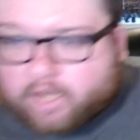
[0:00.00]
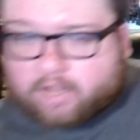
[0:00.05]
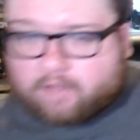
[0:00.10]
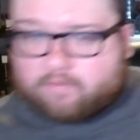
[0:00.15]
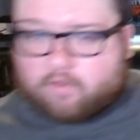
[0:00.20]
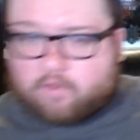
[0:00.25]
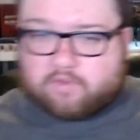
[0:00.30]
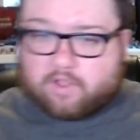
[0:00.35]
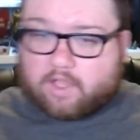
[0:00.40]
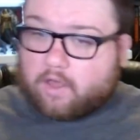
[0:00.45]
of
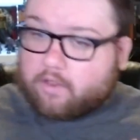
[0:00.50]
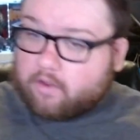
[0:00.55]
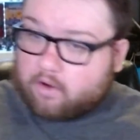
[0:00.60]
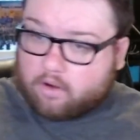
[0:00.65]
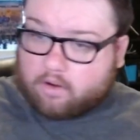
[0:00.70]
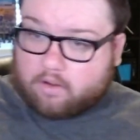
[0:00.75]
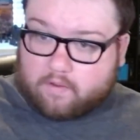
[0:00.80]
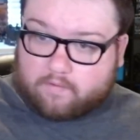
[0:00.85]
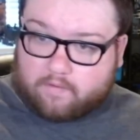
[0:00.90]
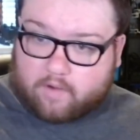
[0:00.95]
those together
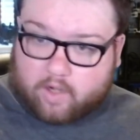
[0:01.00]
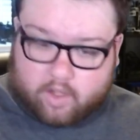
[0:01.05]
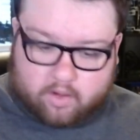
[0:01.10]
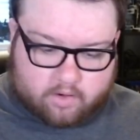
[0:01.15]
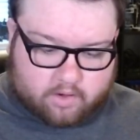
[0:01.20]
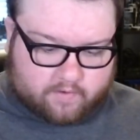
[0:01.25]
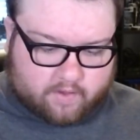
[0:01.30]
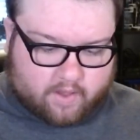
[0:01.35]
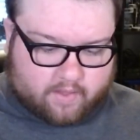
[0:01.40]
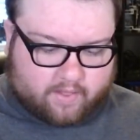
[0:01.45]
in this video
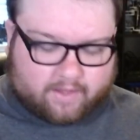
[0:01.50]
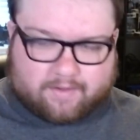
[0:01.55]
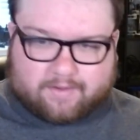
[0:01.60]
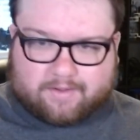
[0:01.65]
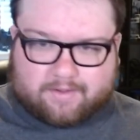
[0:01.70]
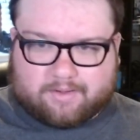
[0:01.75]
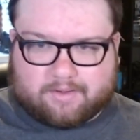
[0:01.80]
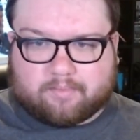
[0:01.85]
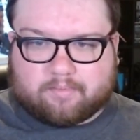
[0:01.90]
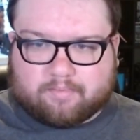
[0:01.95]
because I like to
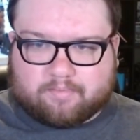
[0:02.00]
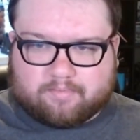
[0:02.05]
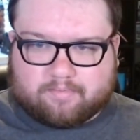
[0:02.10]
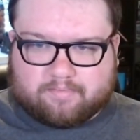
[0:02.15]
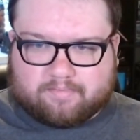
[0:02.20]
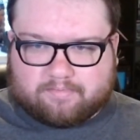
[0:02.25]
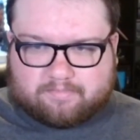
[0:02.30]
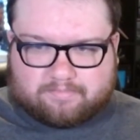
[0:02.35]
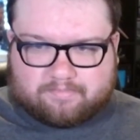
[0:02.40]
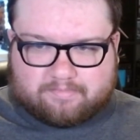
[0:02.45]

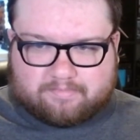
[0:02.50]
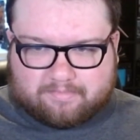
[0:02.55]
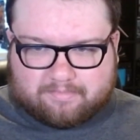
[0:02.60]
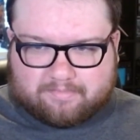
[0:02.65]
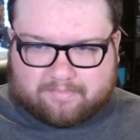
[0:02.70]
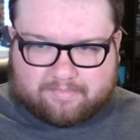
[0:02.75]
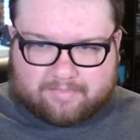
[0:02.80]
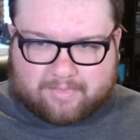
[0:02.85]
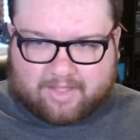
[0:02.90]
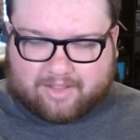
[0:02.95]

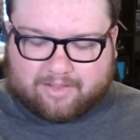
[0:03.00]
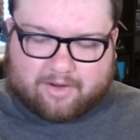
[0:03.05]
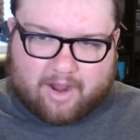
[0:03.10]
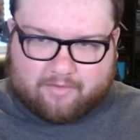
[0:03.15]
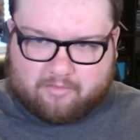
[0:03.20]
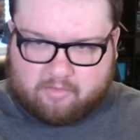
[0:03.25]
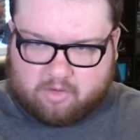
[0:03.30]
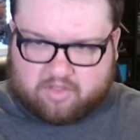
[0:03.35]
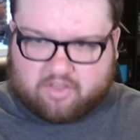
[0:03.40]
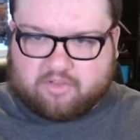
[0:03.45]
either have
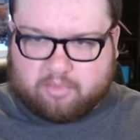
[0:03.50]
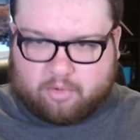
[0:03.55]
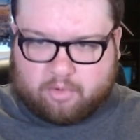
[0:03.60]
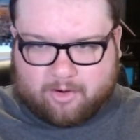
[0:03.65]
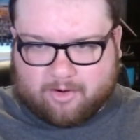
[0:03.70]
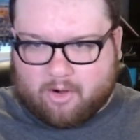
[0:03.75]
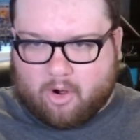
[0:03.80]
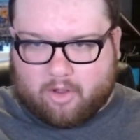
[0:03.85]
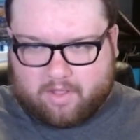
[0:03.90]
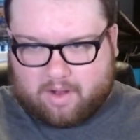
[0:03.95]
them on the
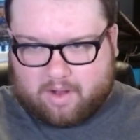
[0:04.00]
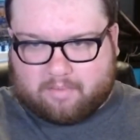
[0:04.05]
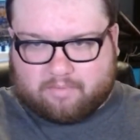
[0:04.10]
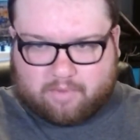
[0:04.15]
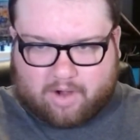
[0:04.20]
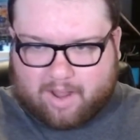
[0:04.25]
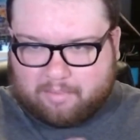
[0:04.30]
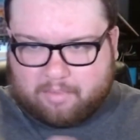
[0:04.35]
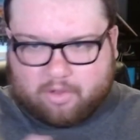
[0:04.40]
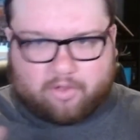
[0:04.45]
sprue, or then when
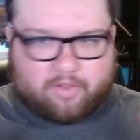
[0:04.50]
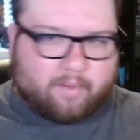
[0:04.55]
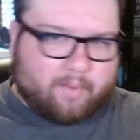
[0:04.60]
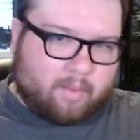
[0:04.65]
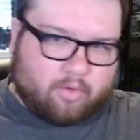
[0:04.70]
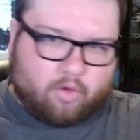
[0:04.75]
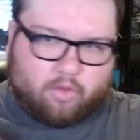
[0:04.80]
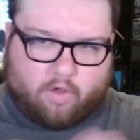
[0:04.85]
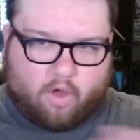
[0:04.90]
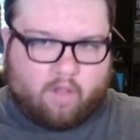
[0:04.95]
I build them, I
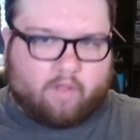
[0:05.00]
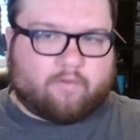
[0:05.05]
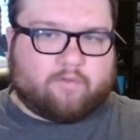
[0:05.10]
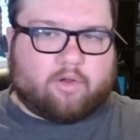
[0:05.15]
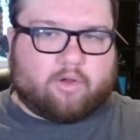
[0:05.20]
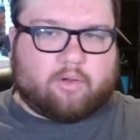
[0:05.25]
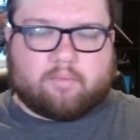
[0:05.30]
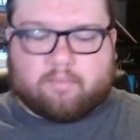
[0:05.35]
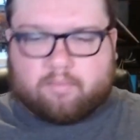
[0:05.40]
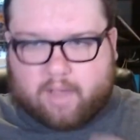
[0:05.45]
build all of
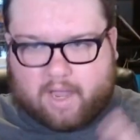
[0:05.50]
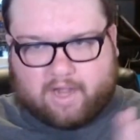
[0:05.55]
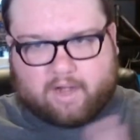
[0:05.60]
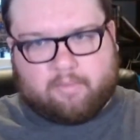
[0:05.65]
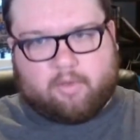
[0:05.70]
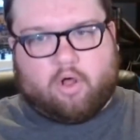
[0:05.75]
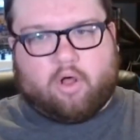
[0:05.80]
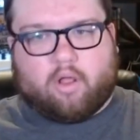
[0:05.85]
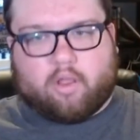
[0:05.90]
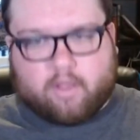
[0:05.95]
them, paint them
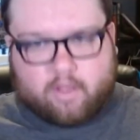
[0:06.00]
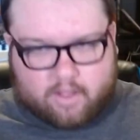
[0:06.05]
all,